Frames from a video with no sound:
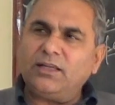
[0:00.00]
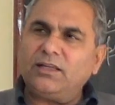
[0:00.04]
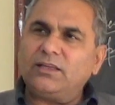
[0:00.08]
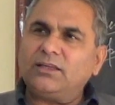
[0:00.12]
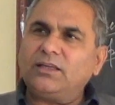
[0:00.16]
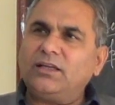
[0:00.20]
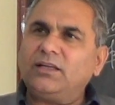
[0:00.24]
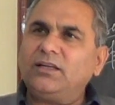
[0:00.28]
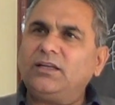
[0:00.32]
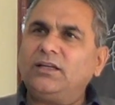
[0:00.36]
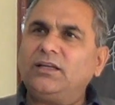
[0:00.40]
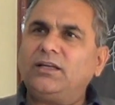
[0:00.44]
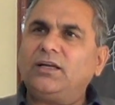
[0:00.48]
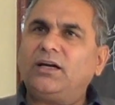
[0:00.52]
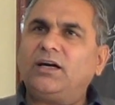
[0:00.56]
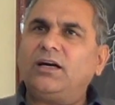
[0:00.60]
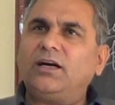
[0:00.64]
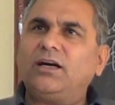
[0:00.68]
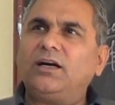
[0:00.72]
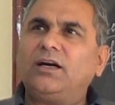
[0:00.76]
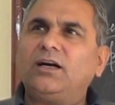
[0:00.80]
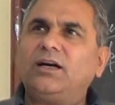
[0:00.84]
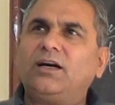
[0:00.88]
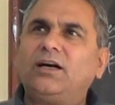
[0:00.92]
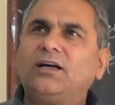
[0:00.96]
then
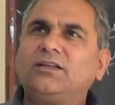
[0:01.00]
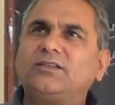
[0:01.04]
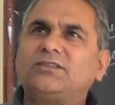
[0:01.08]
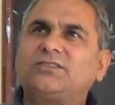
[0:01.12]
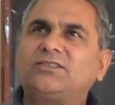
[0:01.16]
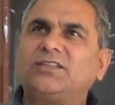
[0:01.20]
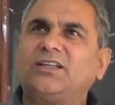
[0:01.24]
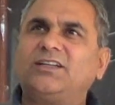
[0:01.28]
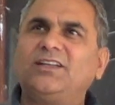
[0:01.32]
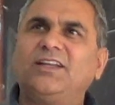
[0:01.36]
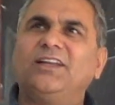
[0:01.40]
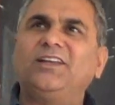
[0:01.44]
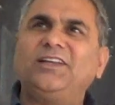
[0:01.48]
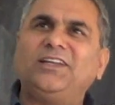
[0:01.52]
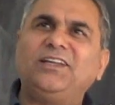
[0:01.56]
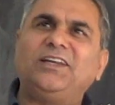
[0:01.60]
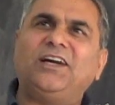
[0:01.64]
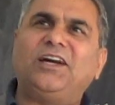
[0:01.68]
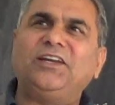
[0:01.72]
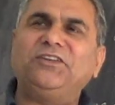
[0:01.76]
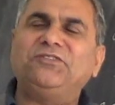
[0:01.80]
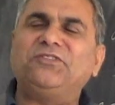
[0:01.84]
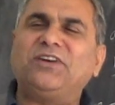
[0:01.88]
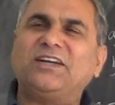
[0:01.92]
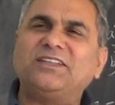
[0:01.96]
suddenly
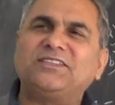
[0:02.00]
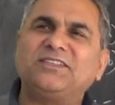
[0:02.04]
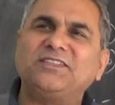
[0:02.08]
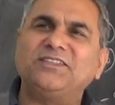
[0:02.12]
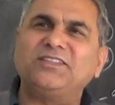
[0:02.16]
I was